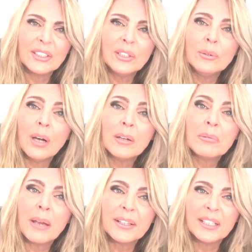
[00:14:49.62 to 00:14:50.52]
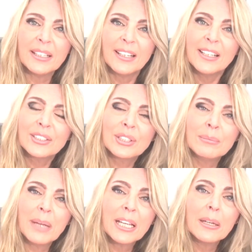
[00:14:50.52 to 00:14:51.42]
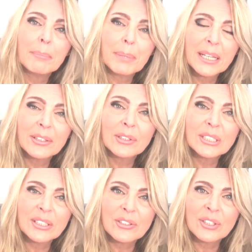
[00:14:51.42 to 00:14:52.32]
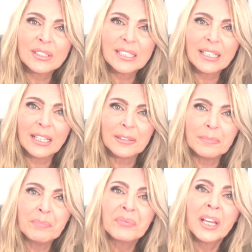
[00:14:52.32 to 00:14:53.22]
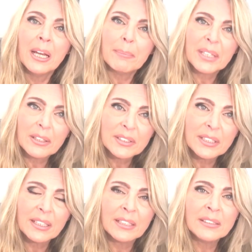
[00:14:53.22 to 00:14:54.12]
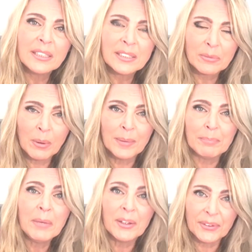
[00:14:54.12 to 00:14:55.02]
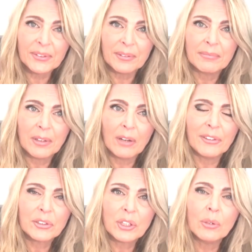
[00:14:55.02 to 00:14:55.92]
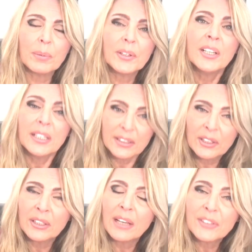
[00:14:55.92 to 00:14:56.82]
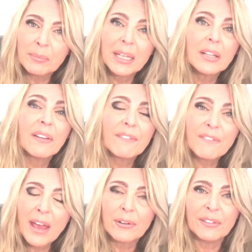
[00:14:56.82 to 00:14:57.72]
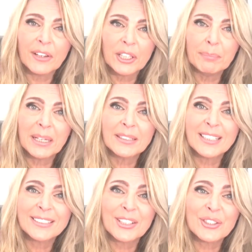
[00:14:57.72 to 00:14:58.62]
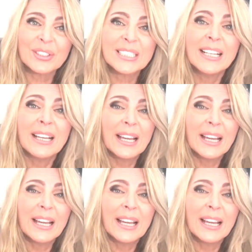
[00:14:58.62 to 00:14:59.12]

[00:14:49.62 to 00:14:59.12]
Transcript: You are ready to make bigger decisions again. because in this one month of October, you're going to have to make very, very big decisions.